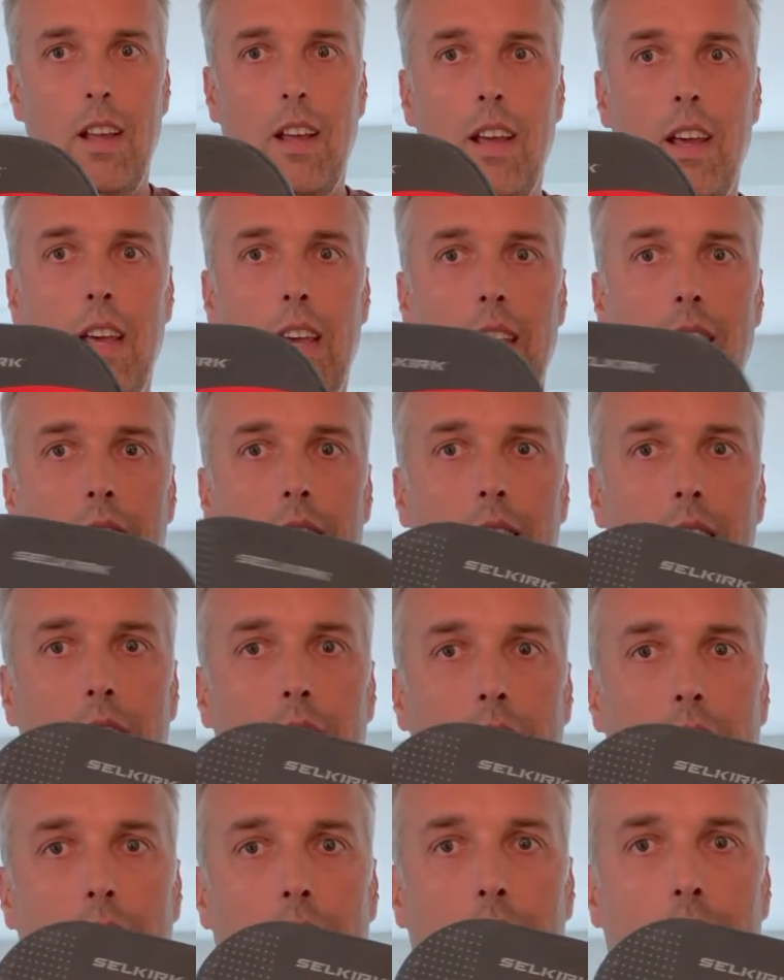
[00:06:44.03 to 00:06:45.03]
It
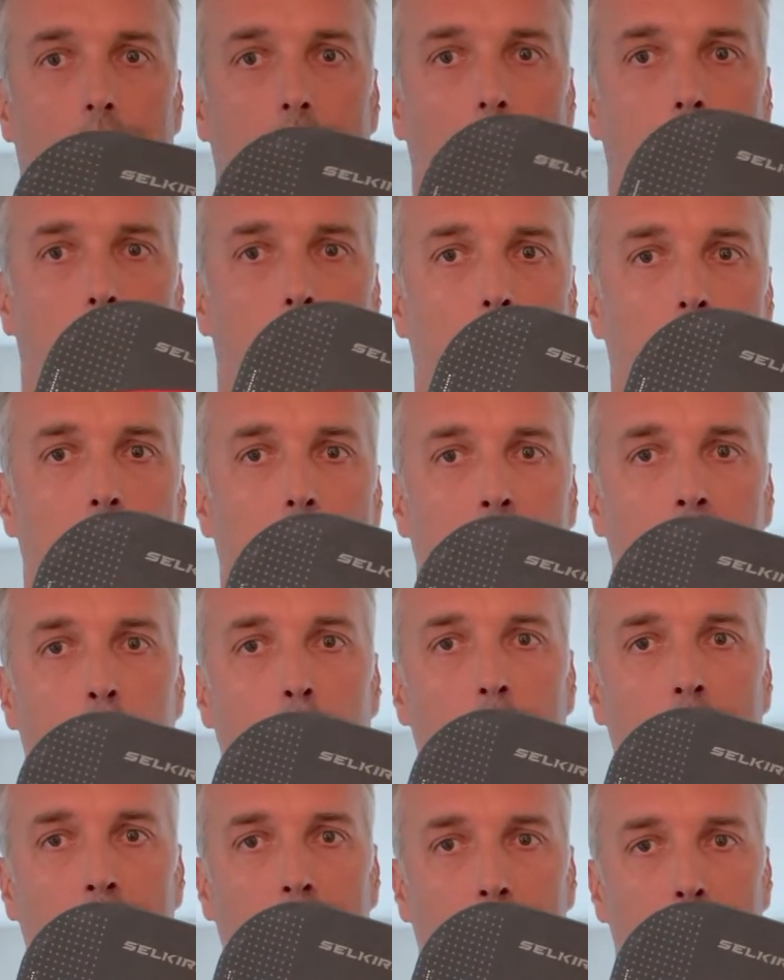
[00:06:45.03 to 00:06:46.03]
the
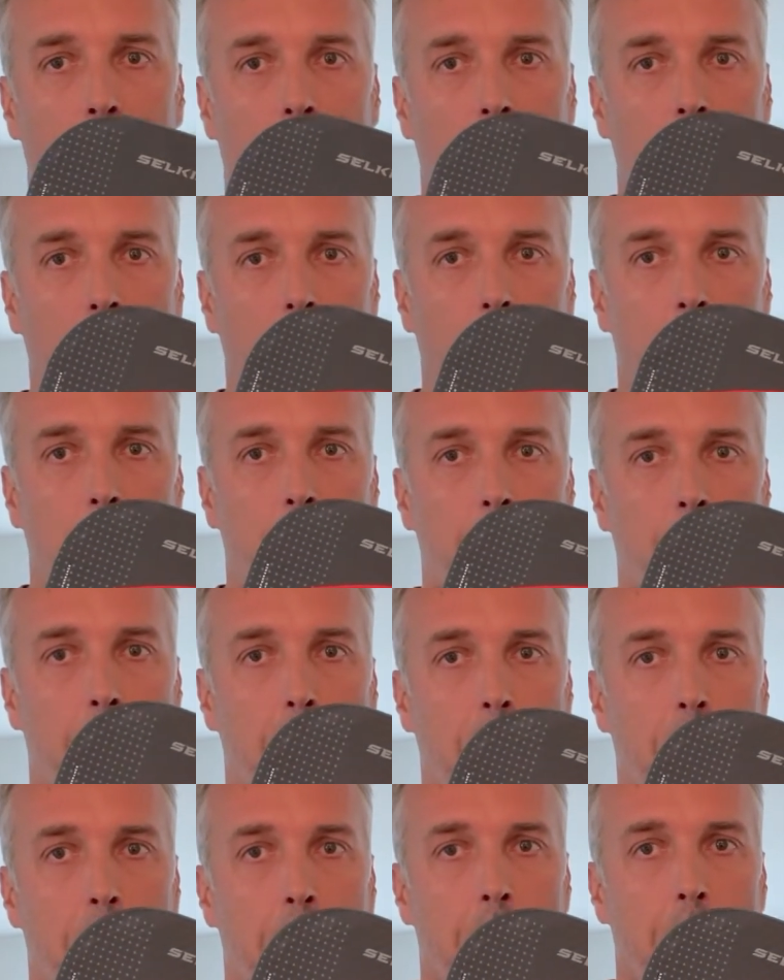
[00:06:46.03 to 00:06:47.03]
sweet spot
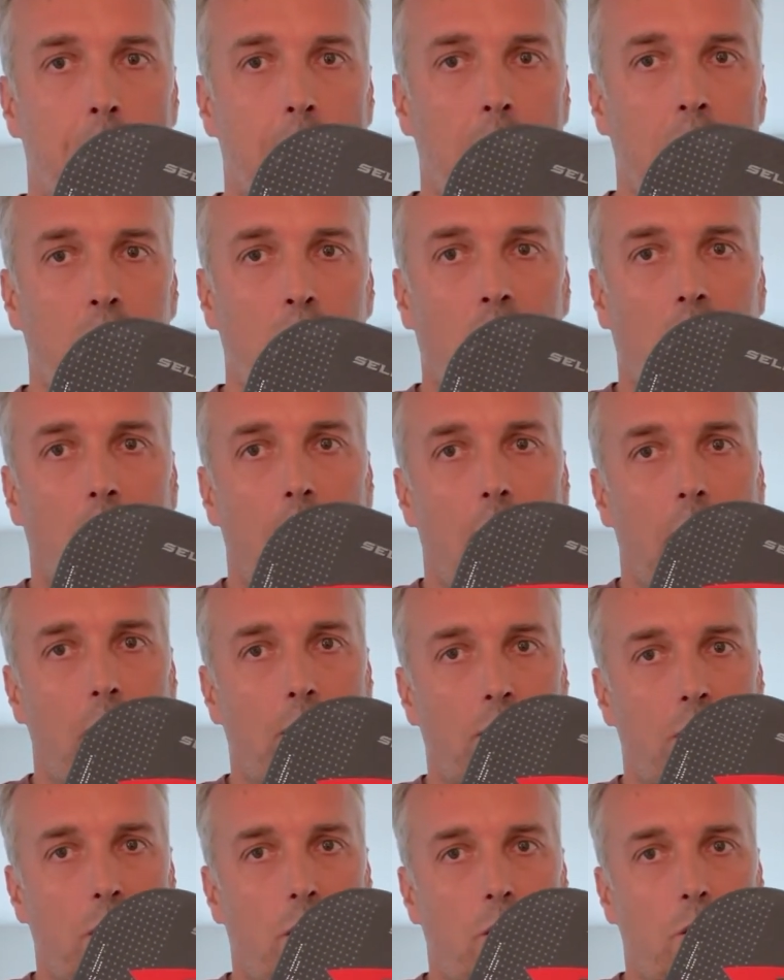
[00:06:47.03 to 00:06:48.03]
much
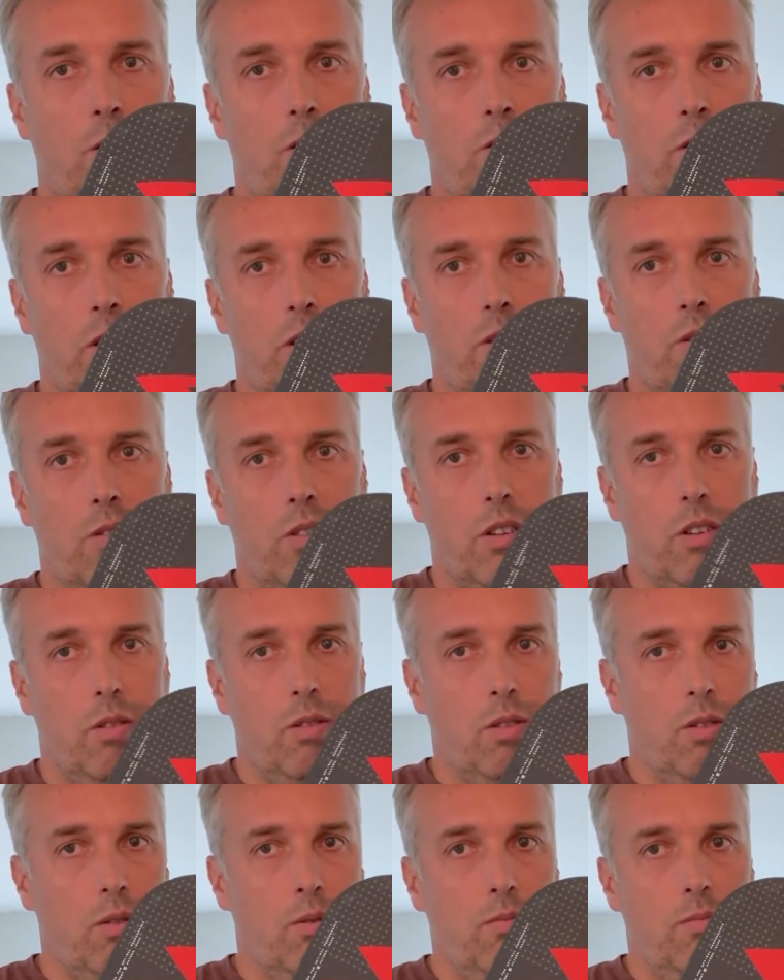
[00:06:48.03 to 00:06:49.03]
larger on
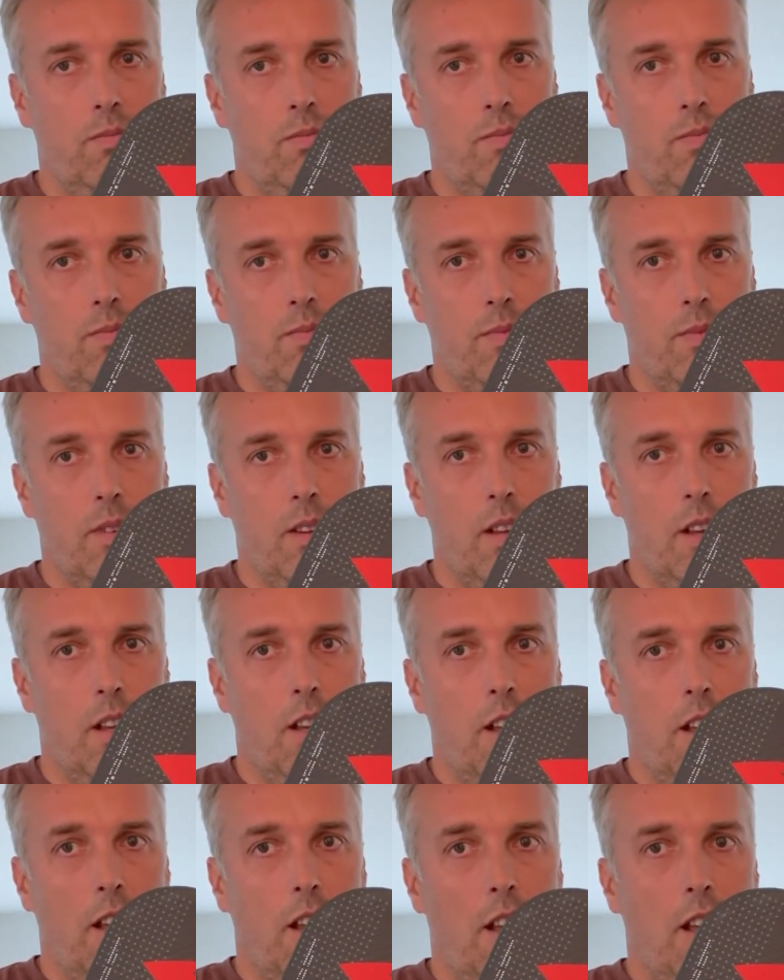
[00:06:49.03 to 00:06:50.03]
002.
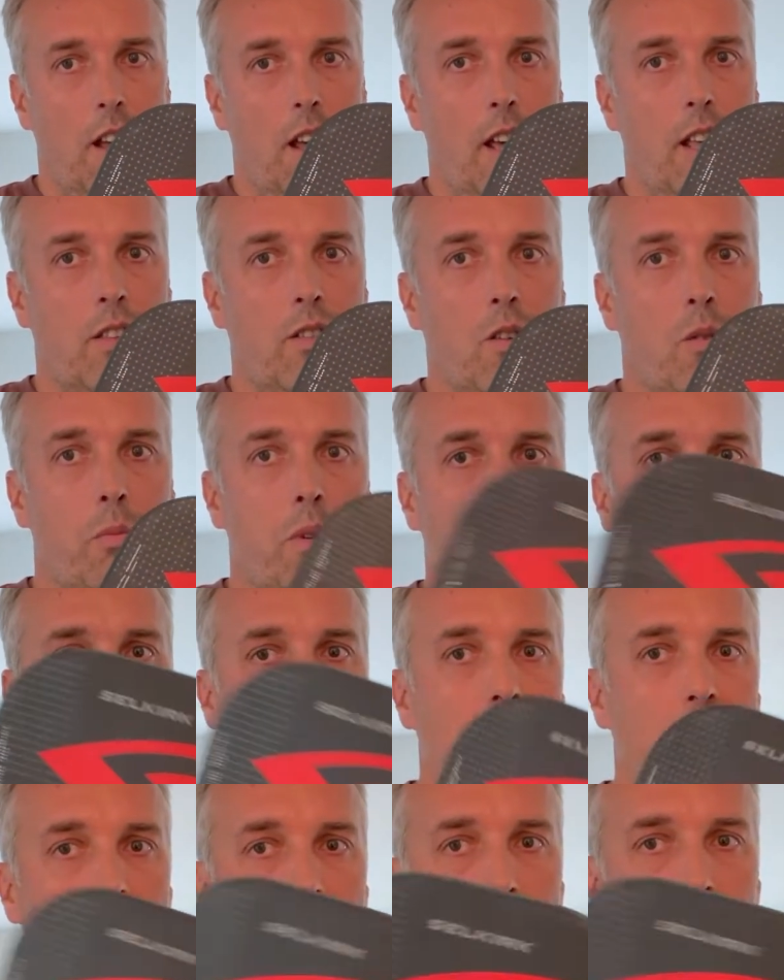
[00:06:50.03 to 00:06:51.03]
It's so much
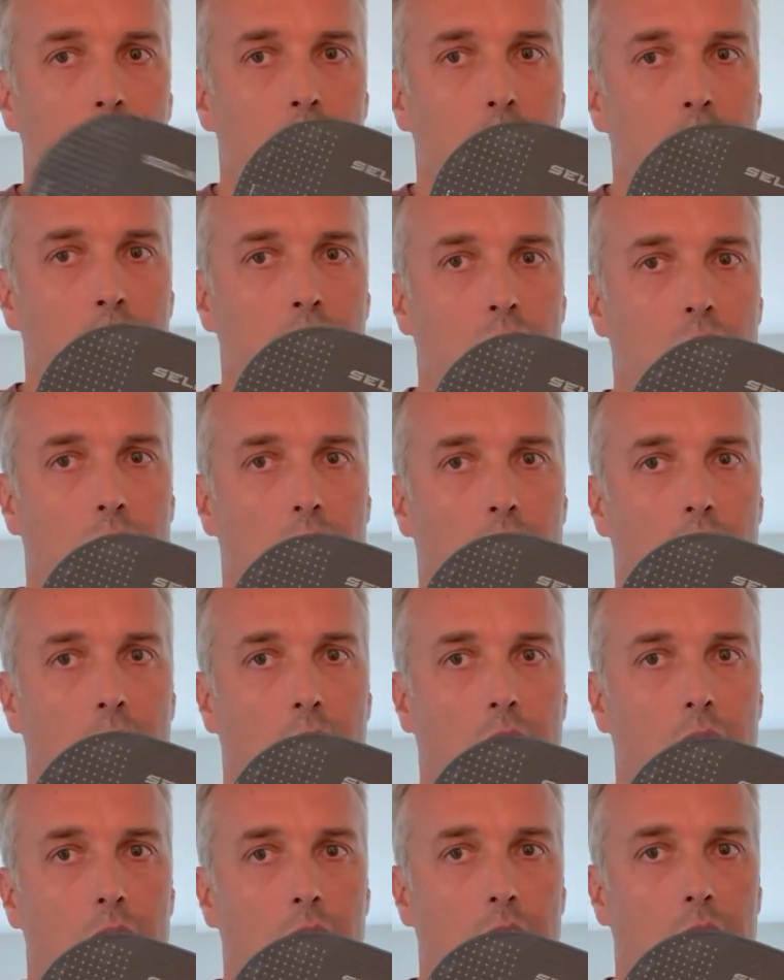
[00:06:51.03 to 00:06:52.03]
easier to
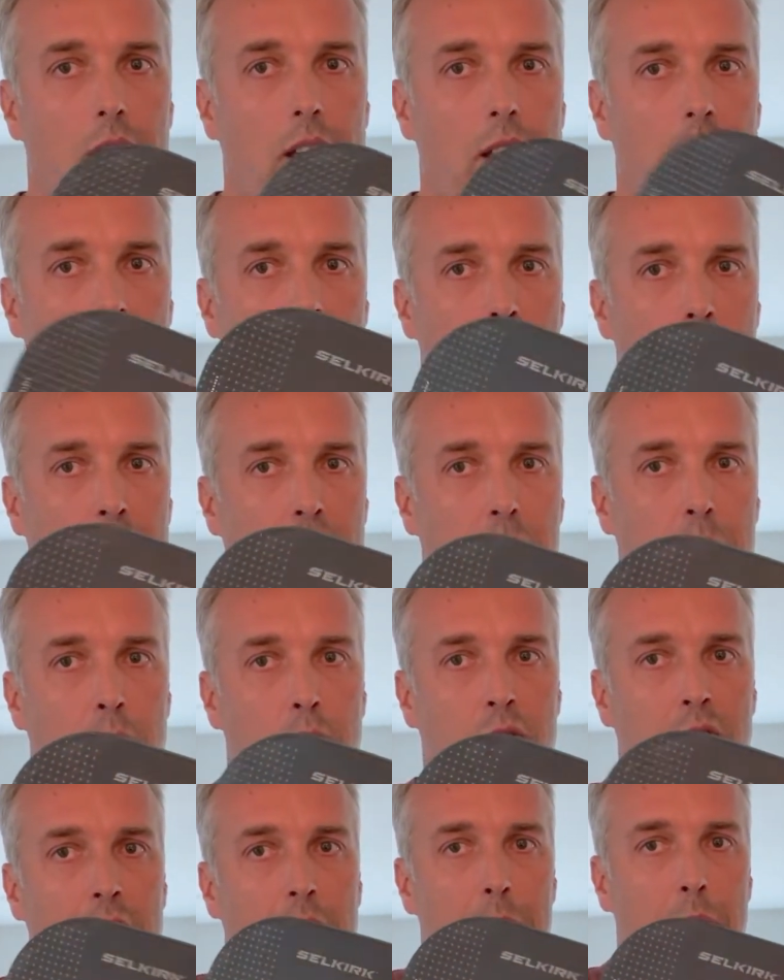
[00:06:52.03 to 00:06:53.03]
control. It's much more
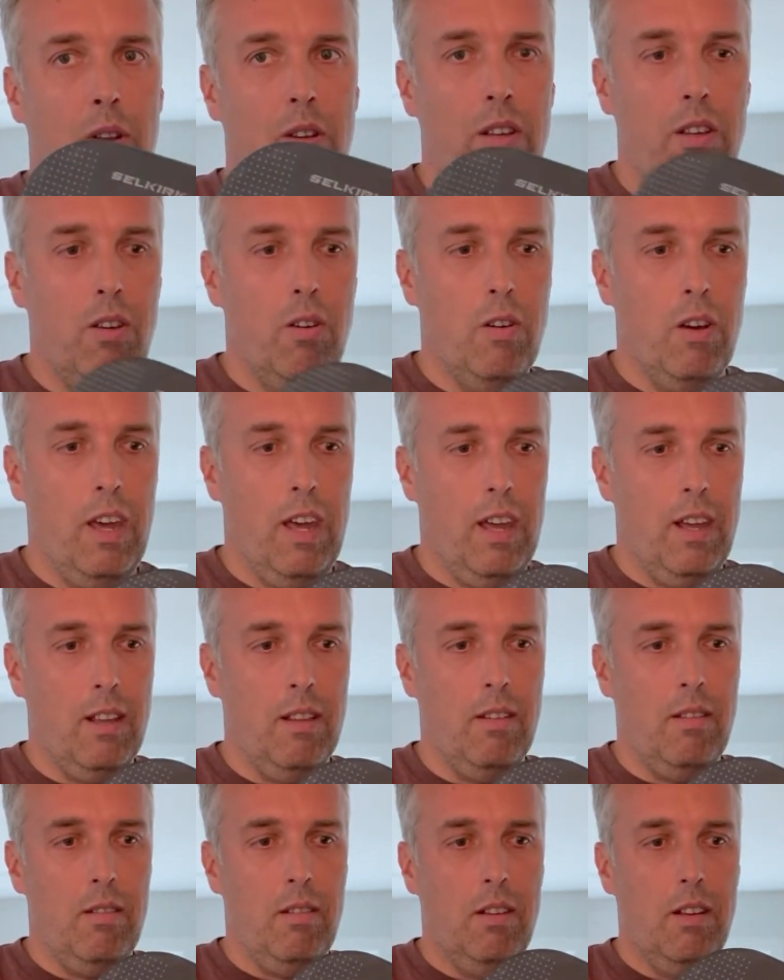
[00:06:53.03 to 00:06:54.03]
stable in your hand.